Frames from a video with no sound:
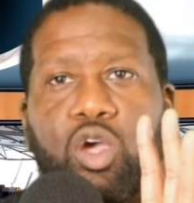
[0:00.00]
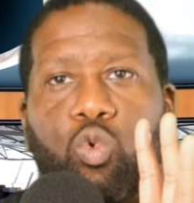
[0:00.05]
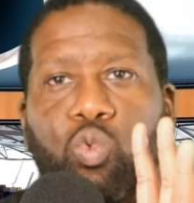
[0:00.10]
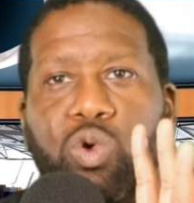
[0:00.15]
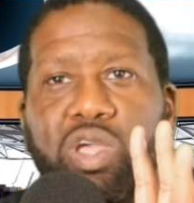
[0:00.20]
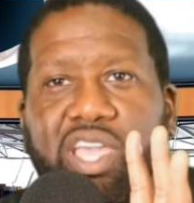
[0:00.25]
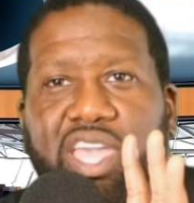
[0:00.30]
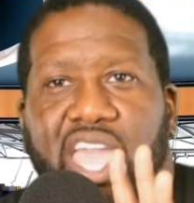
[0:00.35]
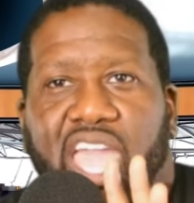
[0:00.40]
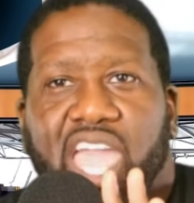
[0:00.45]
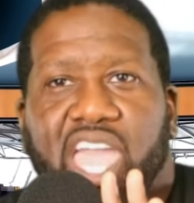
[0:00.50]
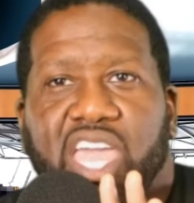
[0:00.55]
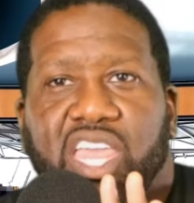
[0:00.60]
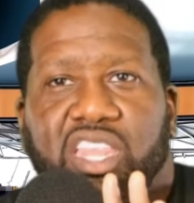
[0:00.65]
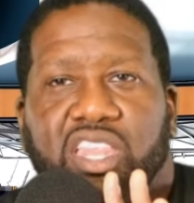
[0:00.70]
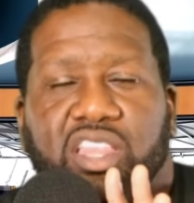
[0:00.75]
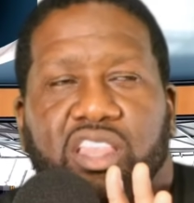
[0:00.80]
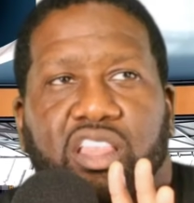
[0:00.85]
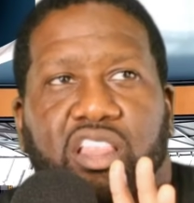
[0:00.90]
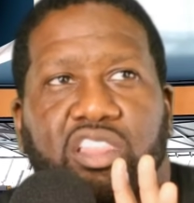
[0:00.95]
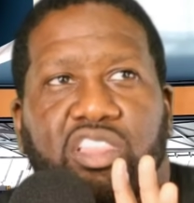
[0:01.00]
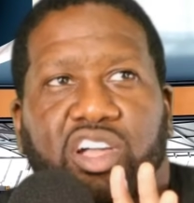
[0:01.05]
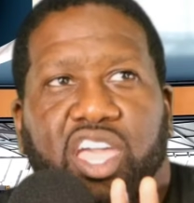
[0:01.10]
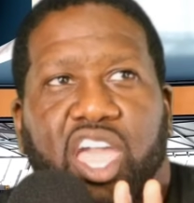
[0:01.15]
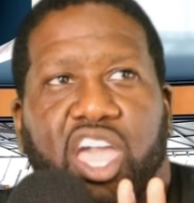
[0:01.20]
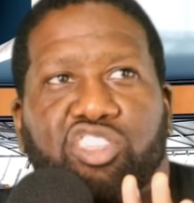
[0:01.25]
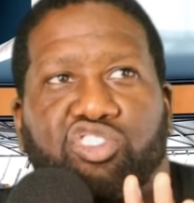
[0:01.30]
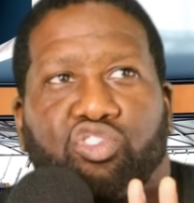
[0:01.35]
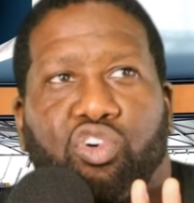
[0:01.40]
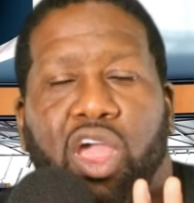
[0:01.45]
we can't look
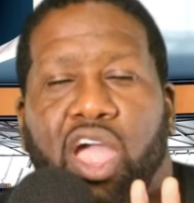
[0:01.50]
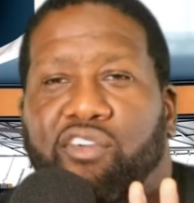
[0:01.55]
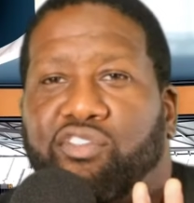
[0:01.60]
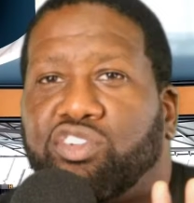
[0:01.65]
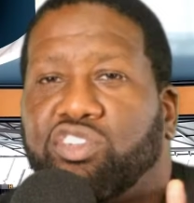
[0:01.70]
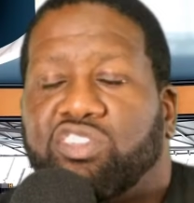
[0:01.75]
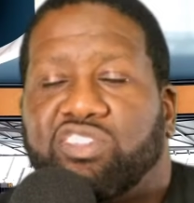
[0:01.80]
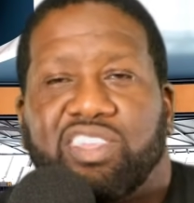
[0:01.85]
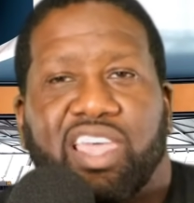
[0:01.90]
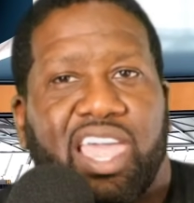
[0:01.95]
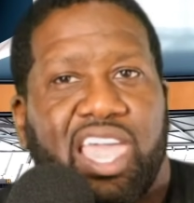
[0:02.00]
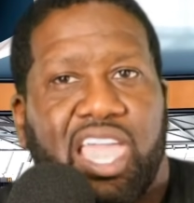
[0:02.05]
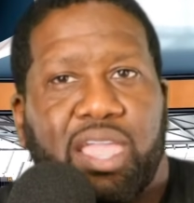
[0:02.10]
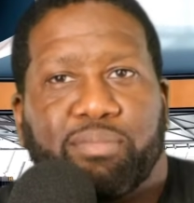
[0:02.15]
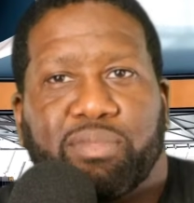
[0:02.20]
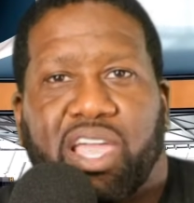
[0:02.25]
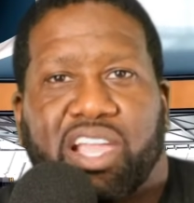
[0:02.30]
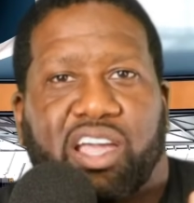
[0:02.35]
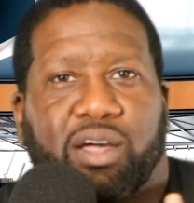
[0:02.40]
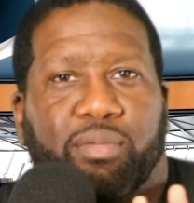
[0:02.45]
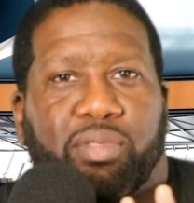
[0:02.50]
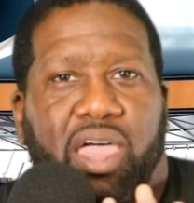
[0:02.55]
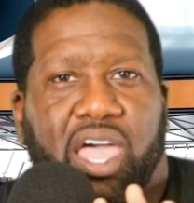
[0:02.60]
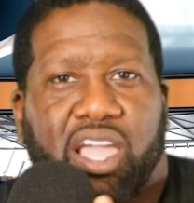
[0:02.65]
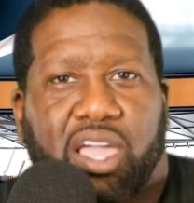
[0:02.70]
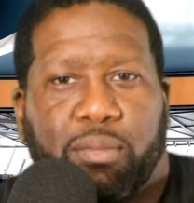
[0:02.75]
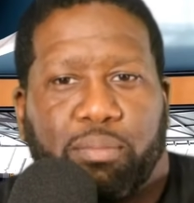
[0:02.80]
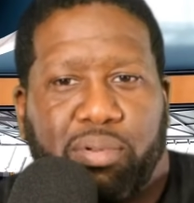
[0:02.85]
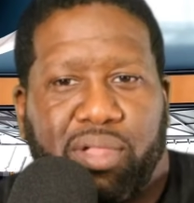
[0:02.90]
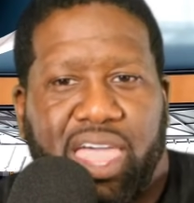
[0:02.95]
at travel the same, like
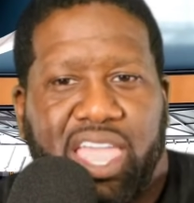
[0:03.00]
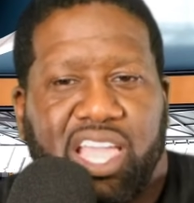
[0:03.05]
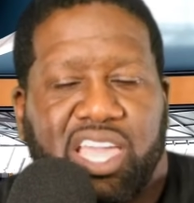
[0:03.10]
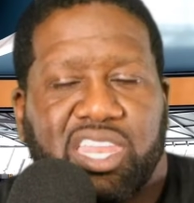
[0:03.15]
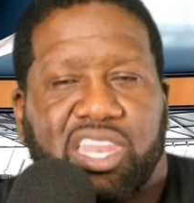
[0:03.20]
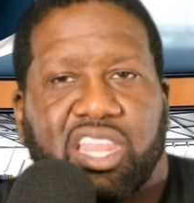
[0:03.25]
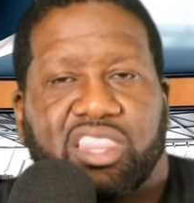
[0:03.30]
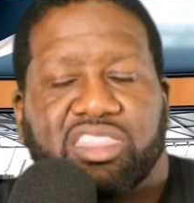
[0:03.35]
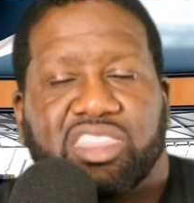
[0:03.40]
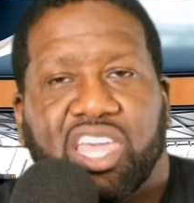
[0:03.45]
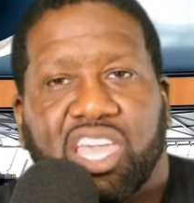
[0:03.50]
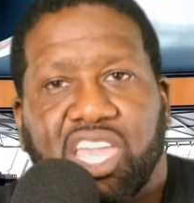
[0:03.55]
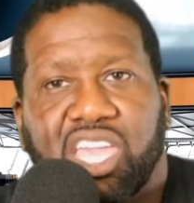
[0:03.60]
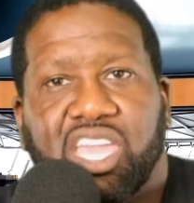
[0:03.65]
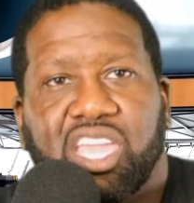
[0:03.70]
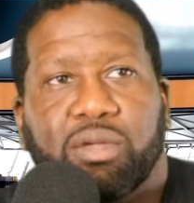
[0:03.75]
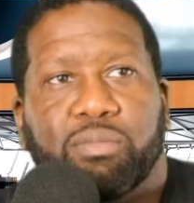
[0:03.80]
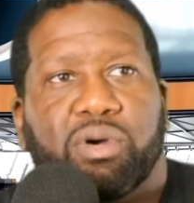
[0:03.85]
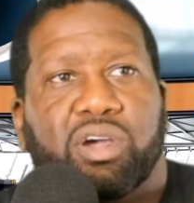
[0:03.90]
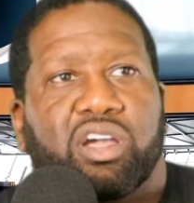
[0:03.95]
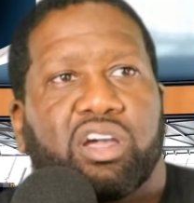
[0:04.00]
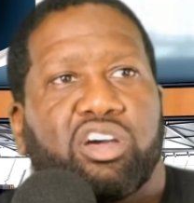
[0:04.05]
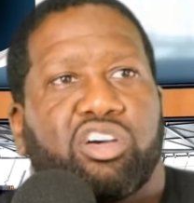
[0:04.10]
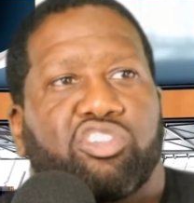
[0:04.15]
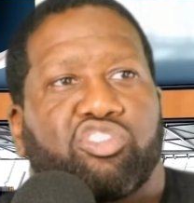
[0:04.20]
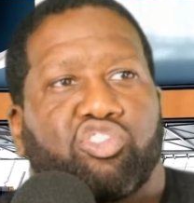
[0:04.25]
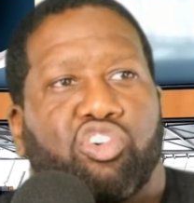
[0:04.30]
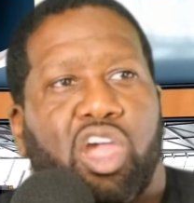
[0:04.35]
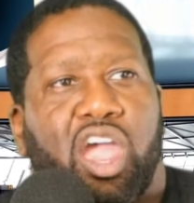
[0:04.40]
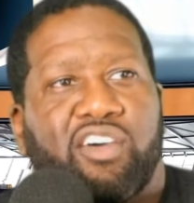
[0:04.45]
a blanketed thing,
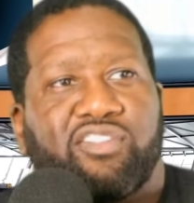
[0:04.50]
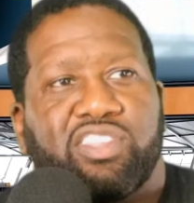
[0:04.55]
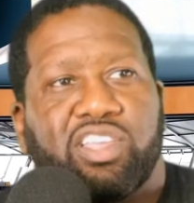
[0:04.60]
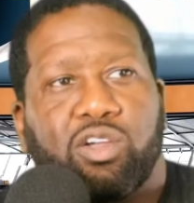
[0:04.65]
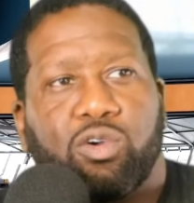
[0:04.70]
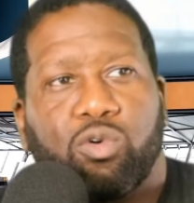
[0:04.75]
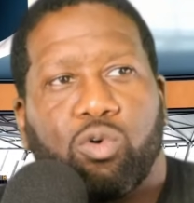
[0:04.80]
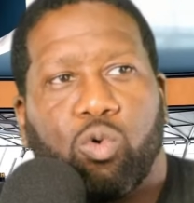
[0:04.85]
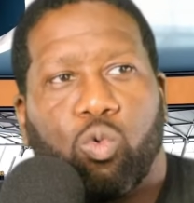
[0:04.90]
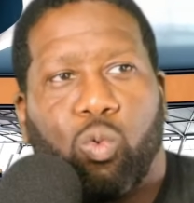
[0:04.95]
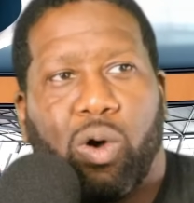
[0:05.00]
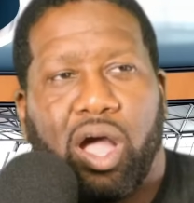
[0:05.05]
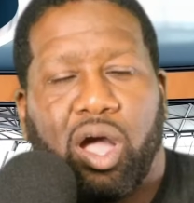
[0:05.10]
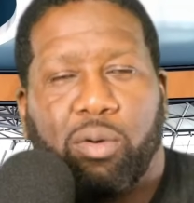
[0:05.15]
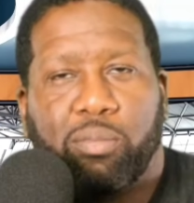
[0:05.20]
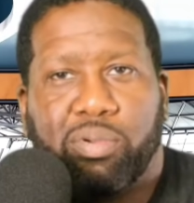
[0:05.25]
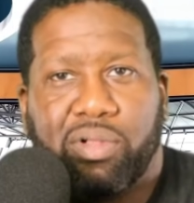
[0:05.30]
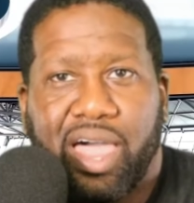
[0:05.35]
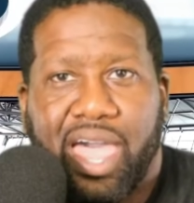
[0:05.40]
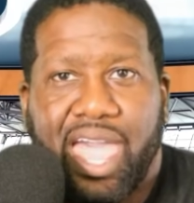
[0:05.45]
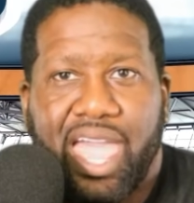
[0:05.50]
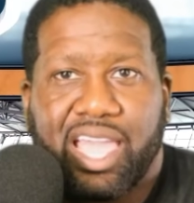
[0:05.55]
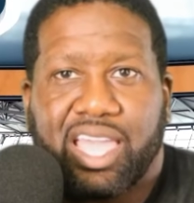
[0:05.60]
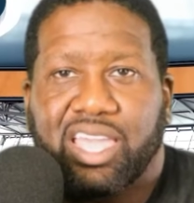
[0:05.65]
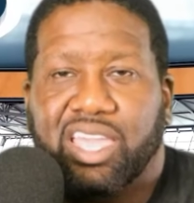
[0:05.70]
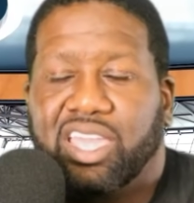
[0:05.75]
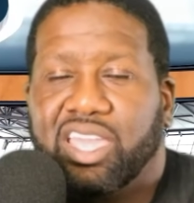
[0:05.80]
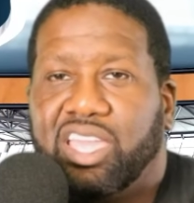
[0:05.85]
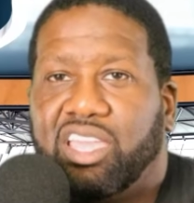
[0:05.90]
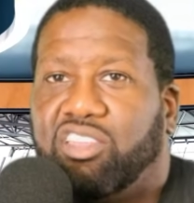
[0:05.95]
because traveling while
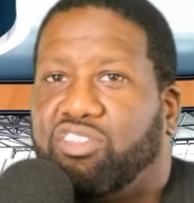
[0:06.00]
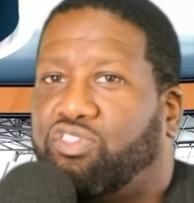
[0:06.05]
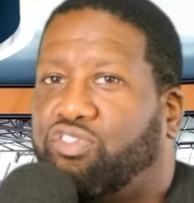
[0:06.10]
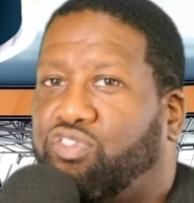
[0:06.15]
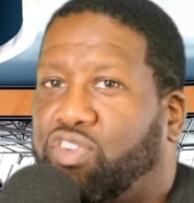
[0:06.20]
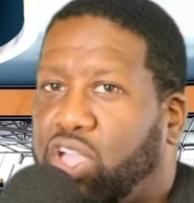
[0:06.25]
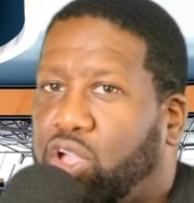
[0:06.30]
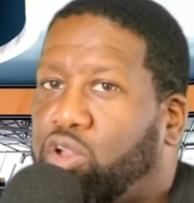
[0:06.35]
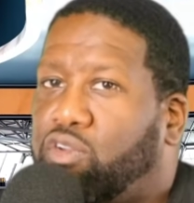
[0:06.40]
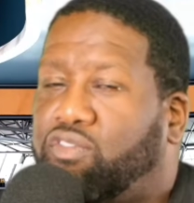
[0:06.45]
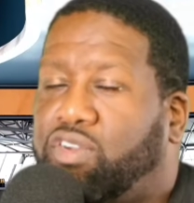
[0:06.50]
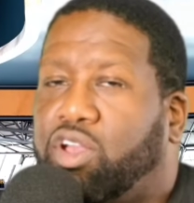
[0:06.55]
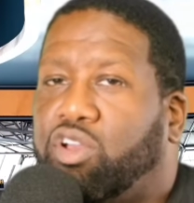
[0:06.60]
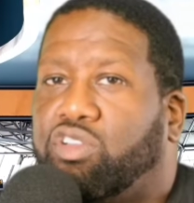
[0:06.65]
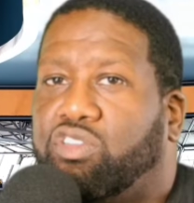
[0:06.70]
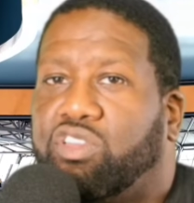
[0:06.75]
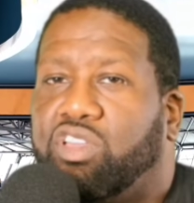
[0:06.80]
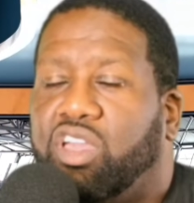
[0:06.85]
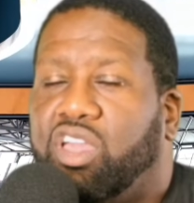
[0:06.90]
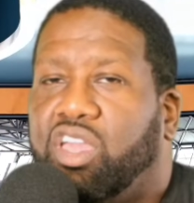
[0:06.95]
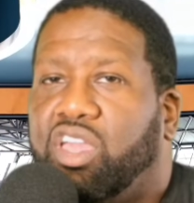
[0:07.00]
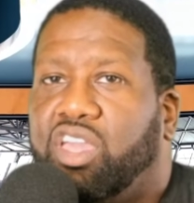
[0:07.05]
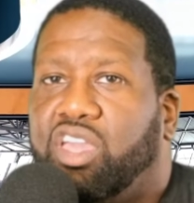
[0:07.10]
black is very, very